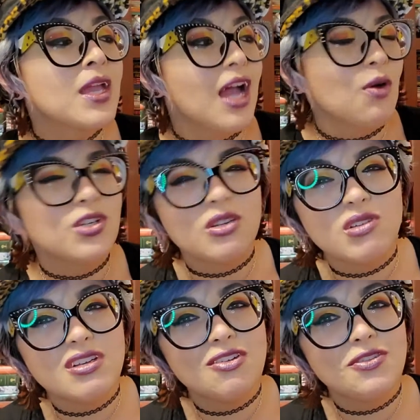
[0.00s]
I wish I would
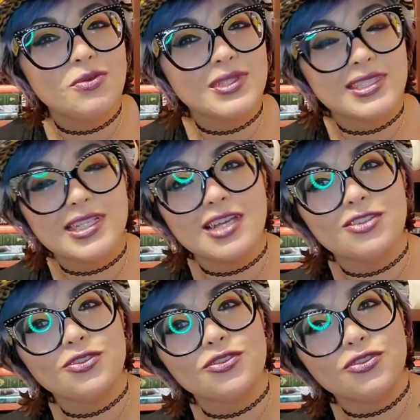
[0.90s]
have known there wasn't
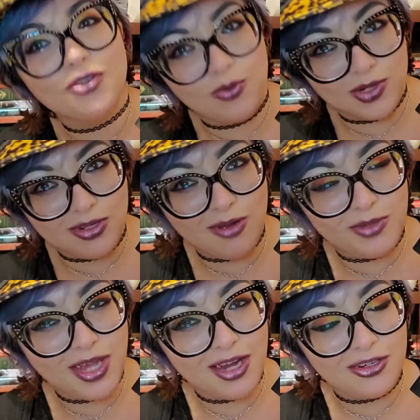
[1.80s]
so much
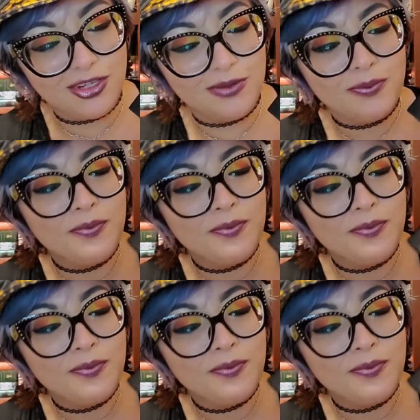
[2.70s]
zombie action,